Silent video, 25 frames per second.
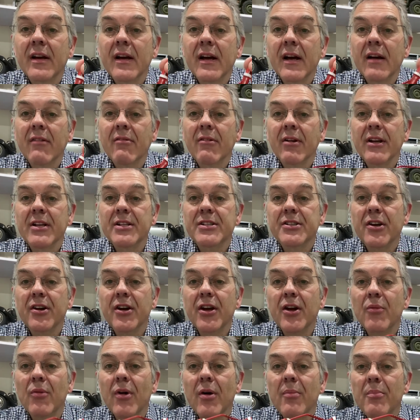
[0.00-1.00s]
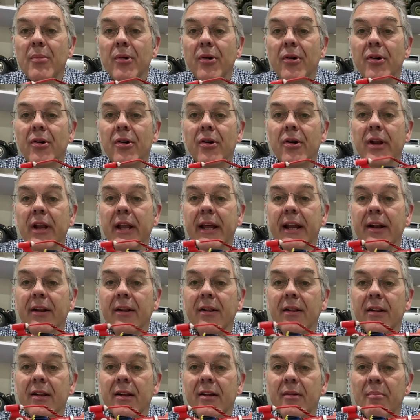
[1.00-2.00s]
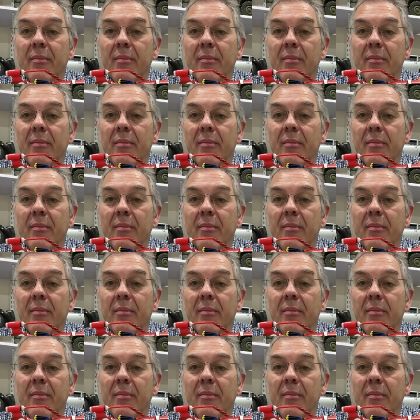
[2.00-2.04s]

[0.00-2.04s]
I want to show you one more little